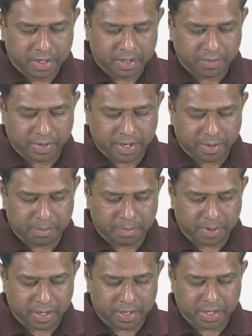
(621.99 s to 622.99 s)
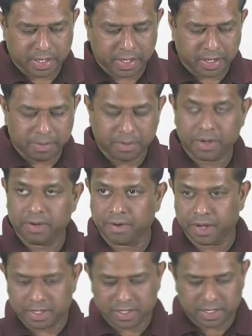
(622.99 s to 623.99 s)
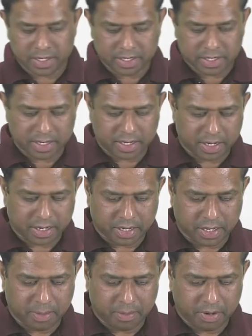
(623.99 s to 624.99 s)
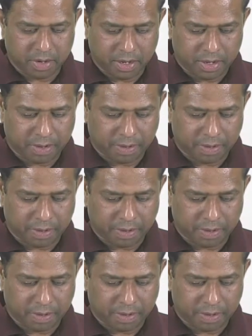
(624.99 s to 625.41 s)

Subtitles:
so we can plug the input device, let's say like a keyboard,